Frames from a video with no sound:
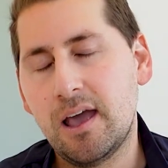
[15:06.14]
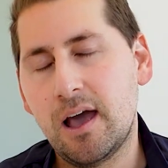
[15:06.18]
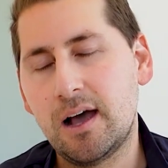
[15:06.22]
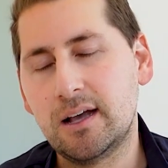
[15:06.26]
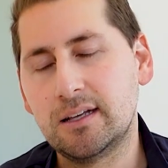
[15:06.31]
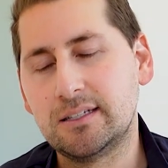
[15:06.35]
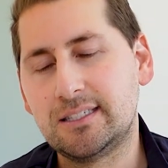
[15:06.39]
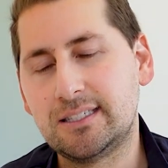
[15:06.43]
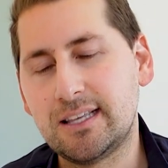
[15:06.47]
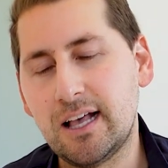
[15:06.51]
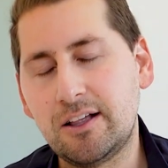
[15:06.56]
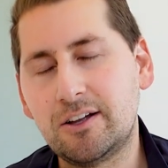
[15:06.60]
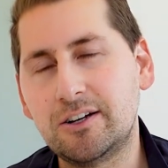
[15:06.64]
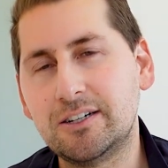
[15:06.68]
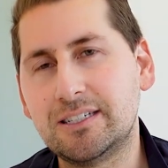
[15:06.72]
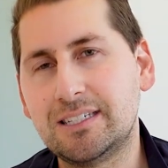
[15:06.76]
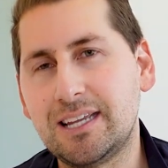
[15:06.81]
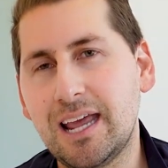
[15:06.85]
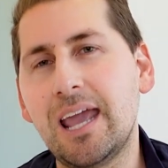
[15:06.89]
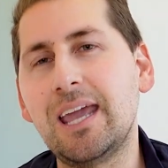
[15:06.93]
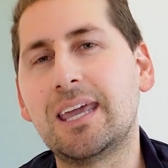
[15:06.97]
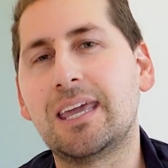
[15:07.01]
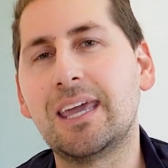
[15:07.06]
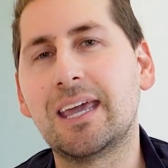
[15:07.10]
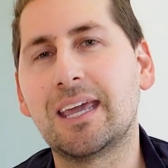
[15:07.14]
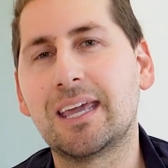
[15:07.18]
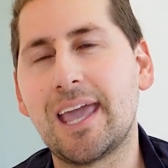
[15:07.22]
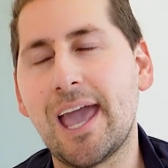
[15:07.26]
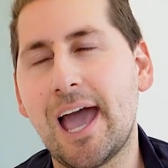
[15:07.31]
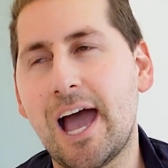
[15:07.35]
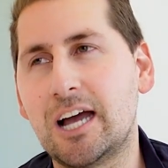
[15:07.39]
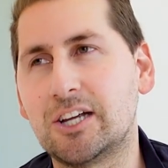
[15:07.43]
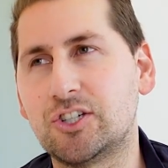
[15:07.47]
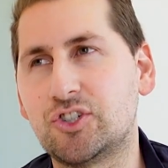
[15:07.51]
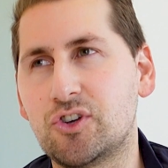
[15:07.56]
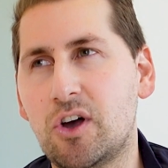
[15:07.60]
a seller taking
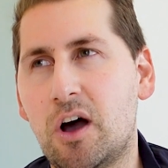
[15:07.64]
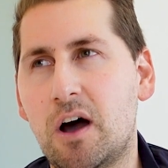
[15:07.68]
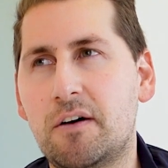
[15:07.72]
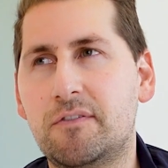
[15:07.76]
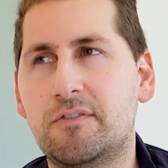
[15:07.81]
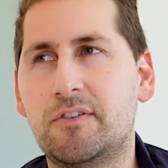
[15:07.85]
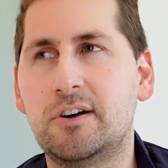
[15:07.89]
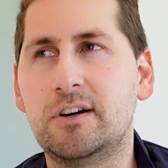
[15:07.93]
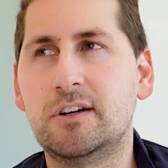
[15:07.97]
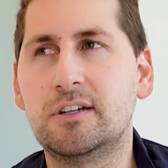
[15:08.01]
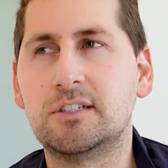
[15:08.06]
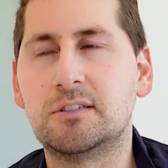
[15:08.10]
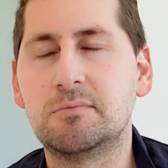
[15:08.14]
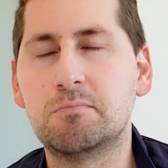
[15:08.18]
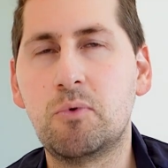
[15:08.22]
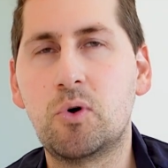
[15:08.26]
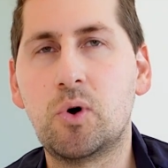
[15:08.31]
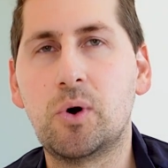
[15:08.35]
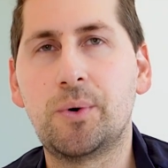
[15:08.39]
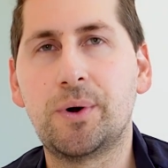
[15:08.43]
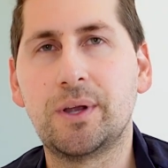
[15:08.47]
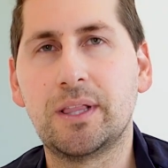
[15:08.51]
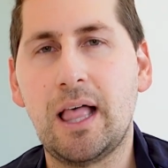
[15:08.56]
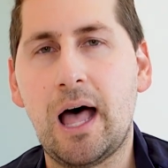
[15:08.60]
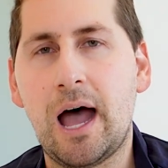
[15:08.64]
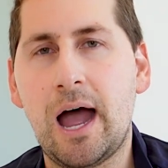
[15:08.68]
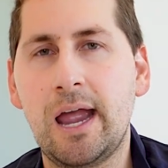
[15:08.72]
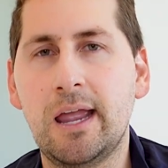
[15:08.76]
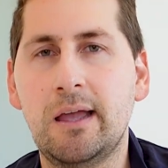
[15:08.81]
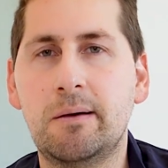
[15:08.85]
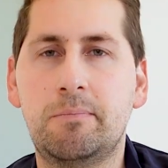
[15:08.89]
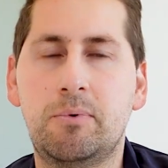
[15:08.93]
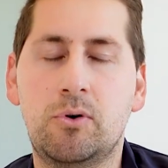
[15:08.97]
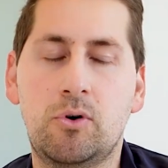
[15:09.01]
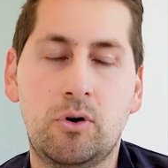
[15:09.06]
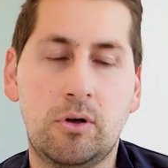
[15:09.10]
cash offer is more
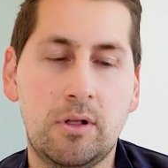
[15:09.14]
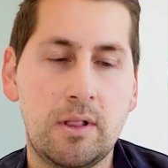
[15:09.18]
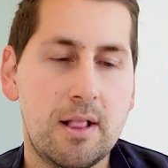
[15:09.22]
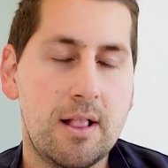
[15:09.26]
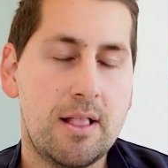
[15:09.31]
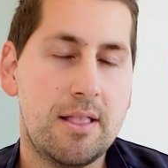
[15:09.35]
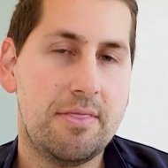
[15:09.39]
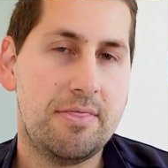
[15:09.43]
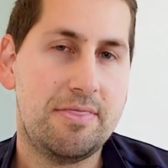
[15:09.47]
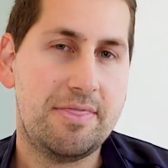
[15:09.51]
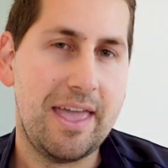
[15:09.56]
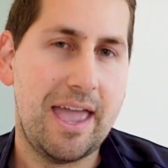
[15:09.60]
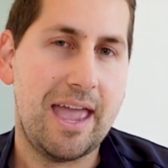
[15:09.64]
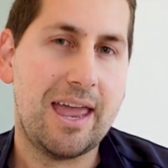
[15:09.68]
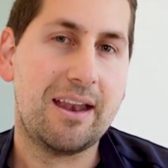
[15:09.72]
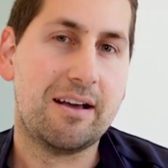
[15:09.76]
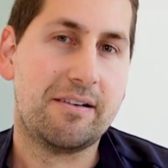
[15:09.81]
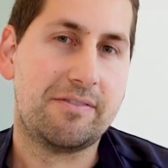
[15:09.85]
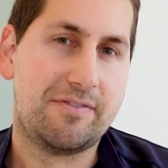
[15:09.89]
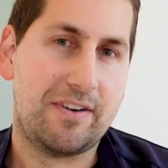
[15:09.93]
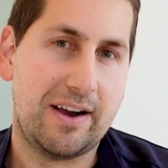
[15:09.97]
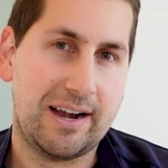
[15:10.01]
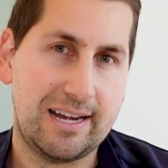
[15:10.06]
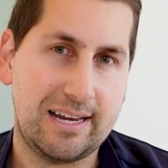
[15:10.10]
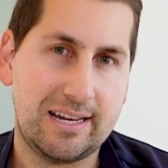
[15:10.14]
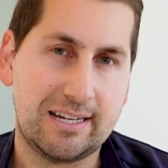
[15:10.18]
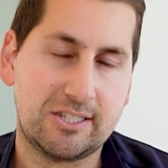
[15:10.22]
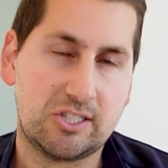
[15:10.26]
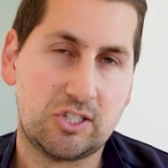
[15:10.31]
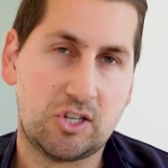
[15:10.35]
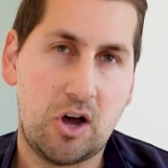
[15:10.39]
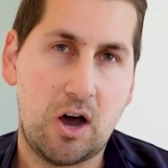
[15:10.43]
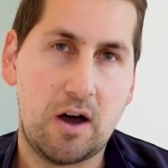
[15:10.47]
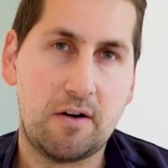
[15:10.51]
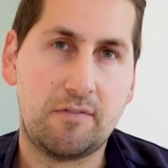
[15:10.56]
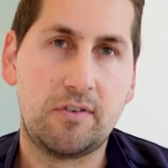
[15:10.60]
reliable than a
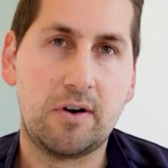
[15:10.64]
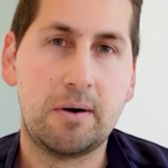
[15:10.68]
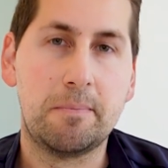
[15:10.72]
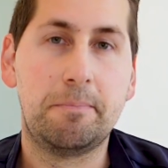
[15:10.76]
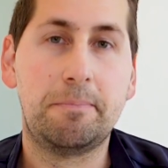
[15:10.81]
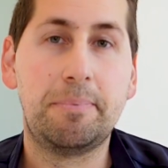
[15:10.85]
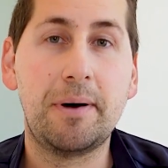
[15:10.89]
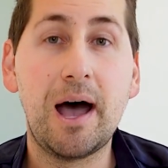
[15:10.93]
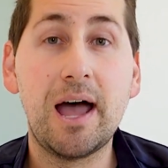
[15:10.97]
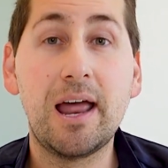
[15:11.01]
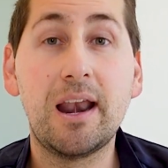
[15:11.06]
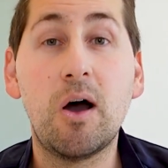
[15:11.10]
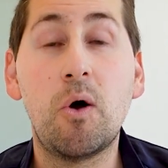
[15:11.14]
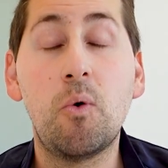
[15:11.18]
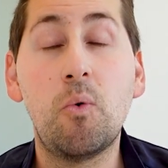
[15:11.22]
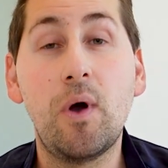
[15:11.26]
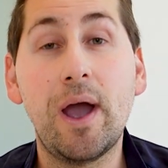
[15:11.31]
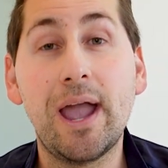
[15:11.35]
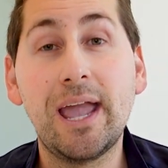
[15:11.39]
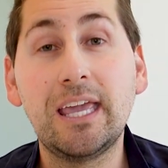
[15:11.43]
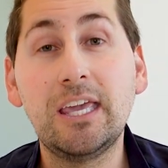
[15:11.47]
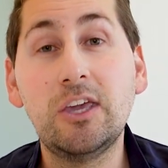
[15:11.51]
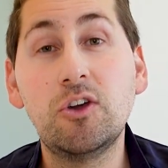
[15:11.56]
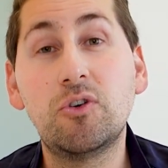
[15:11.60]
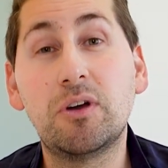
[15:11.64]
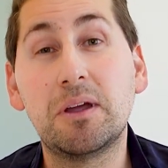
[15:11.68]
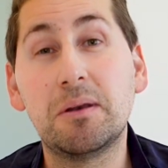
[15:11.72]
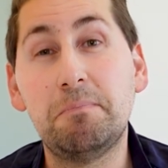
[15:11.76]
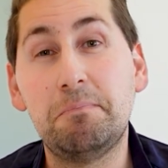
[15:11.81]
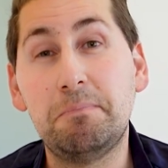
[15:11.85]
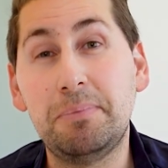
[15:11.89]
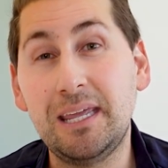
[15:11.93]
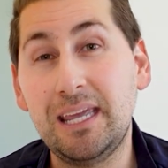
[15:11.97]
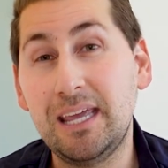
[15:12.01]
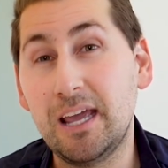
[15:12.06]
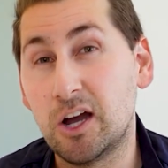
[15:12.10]
financed offer. But a way you
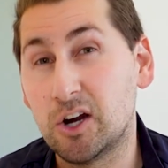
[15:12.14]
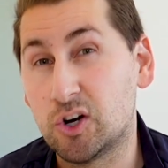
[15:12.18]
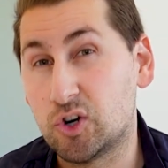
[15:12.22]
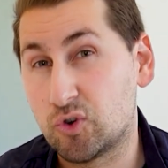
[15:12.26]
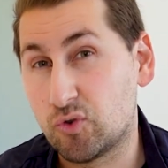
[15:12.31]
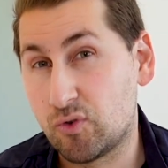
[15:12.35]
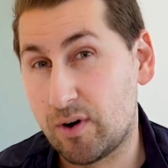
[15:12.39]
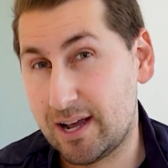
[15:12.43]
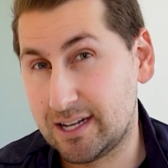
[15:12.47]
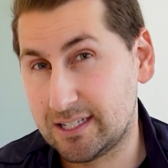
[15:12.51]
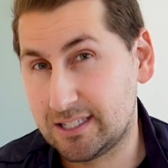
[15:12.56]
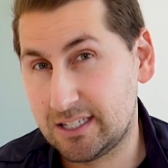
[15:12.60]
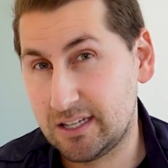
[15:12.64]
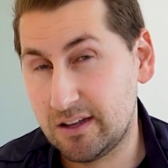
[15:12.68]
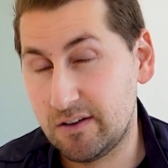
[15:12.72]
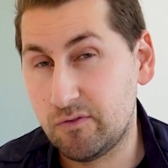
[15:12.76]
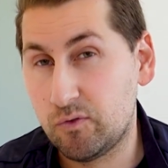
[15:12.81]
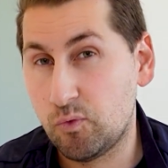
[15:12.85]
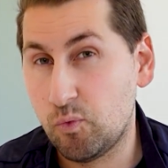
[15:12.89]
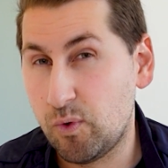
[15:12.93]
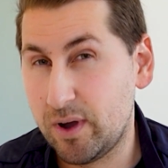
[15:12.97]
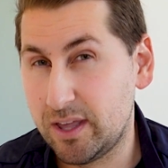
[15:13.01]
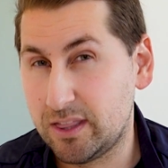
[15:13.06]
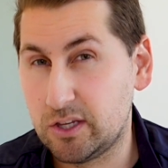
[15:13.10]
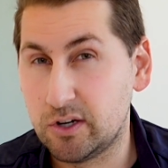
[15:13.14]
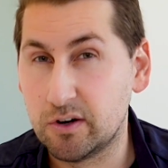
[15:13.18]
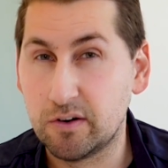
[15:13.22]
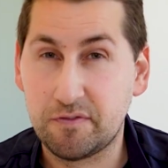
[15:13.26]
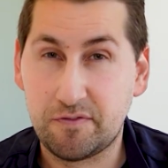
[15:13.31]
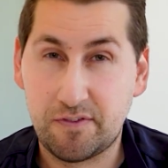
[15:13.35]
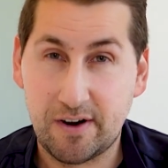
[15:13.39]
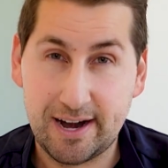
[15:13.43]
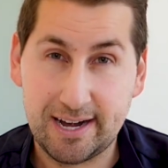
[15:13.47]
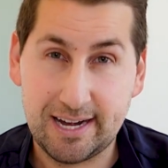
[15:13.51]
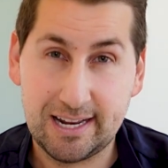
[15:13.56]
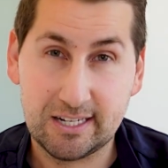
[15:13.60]
could be aggressive with your
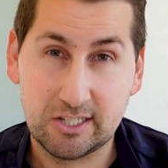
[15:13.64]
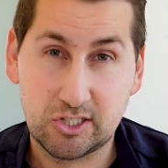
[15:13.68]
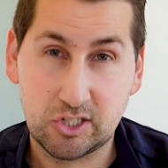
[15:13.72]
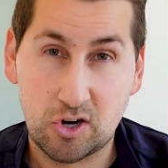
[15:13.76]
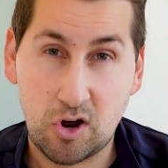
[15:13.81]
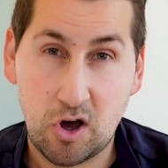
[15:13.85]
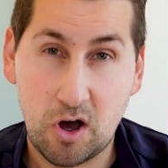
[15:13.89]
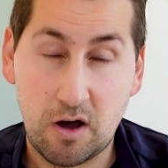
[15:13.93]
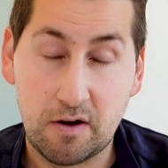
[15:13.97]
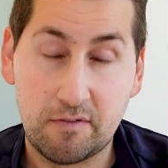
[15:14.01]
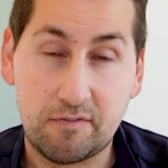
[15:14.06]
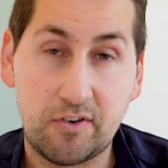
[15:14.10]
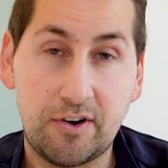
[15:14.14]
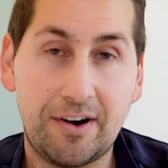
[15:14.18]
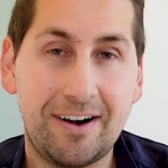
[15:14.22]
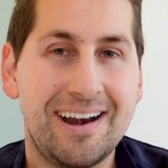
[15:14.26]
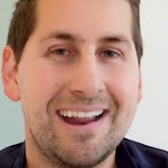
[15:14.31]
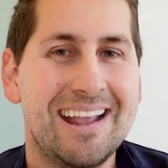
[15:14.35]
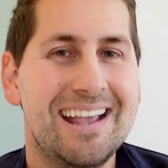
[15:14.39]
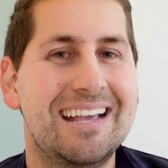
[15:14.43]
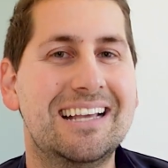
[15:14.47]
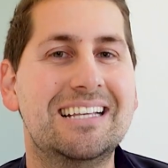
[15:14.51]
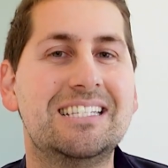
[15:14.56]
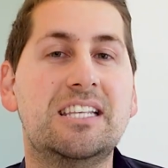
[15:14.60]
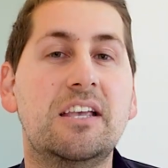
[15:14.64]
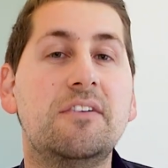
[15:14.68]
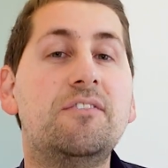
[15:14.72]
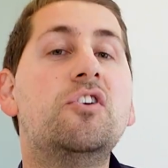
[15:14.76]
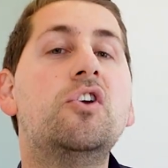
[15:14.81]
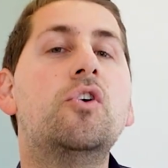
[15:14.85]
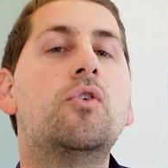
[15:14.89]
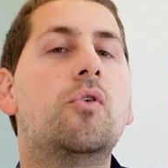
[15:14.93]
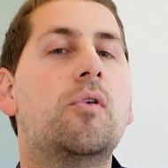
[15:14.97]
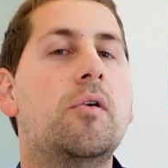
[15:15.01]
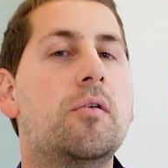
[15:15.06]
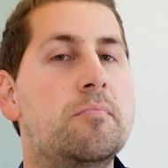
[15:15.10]
financed offer is if
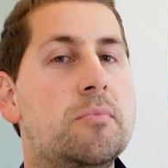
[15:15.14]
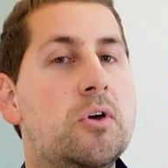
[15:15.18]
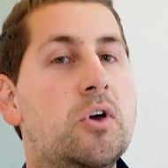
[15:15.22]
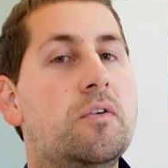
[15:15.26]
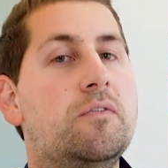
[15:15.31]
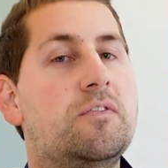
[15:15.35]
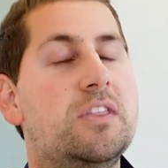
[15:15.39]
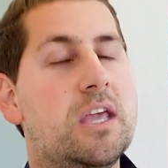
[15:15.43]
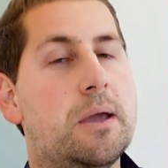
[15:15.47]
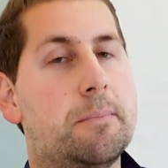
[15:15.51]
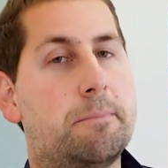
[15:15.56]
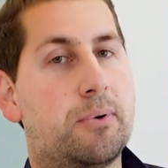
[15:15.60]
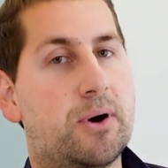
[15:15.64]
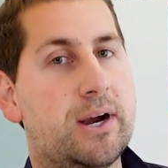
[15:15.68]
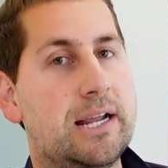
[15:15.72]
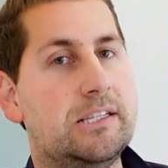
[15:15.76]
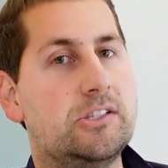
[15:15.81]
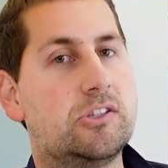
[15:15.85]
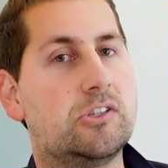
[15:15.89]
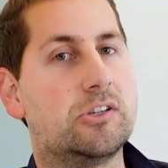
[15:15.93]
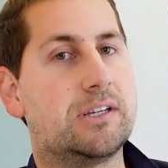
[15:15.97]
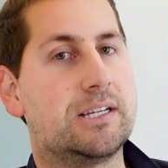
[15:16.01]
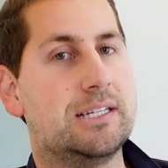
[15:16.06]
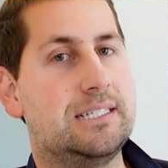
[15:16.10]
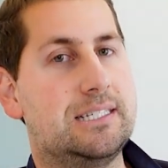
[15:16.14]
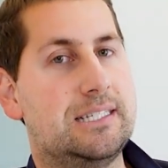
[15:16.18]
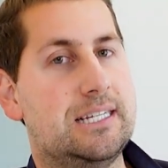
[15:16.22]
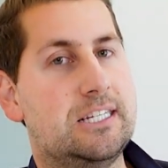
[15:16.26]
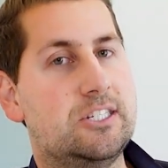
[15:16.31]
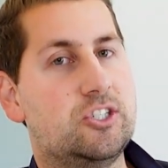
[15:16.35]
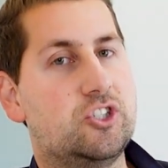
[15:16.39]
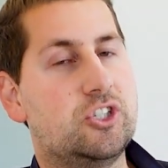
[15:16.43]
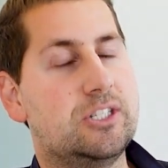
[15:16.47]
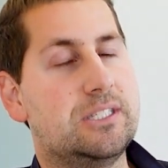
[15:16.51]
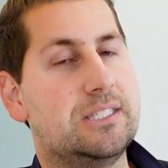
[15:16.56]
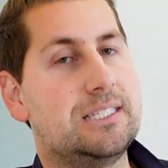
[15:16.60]
you remove the appraisal
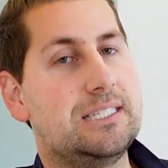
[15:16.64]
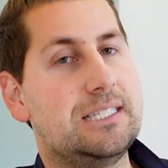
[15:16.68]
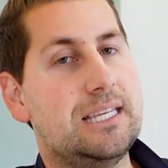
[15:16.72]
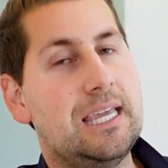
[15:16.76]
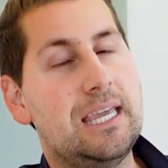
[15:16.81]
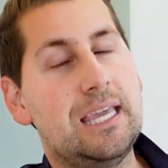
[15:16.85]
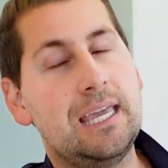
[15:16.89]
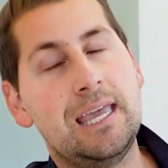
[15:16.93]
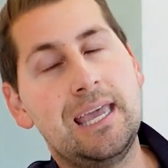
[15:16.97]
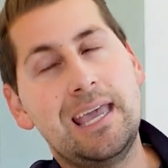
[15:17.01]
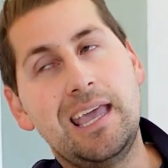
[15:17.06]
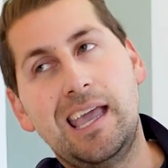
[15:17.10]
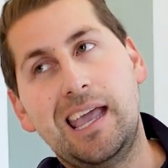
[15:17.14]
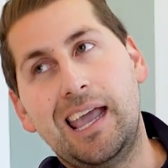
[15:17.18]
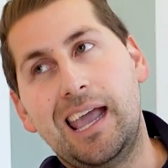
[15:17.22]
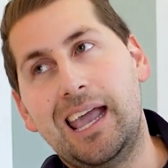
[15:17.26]
contingency.